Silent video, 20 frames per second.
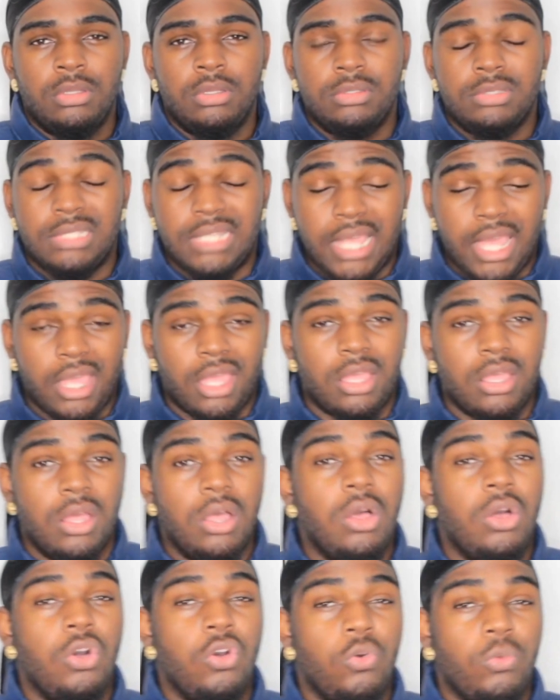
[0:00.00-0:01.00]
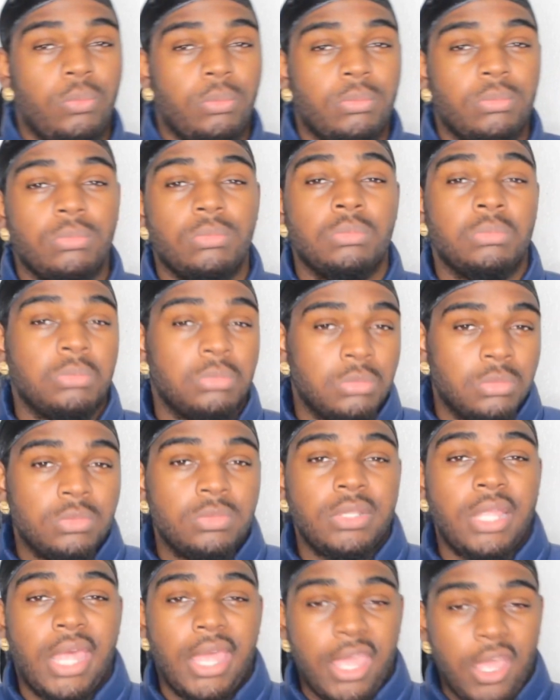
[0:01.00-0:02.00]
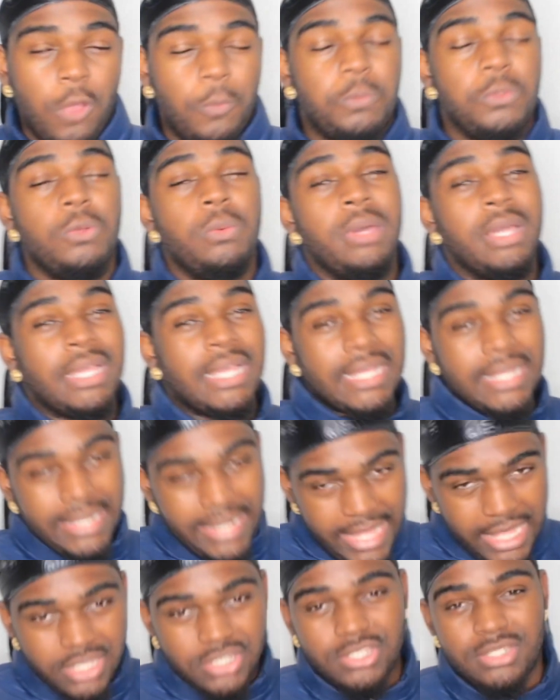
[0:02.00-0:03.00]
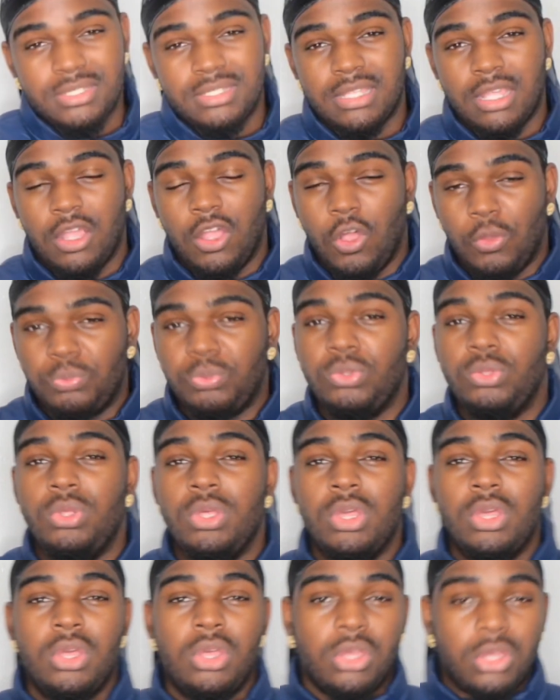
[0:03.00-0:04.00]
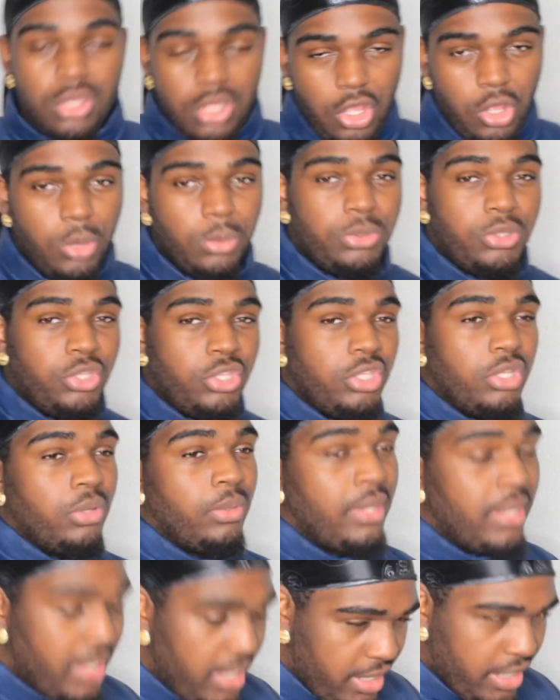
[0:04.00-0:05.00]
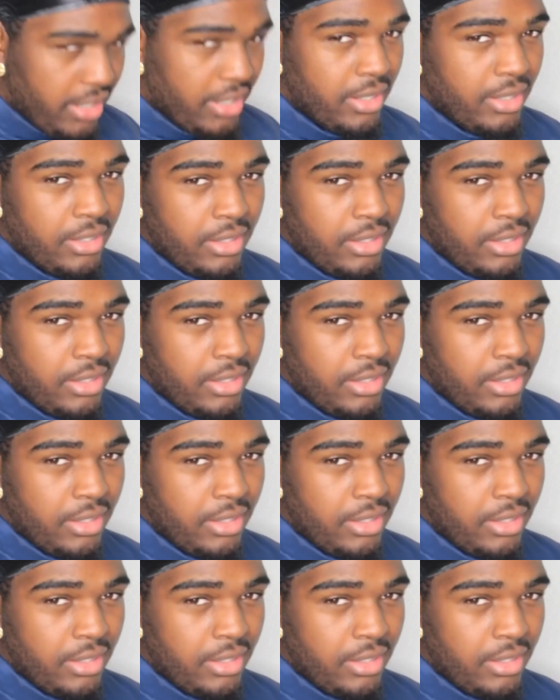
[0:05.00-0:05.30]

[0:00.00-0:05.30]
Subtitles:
that help you with connections, that help you comb through your hair.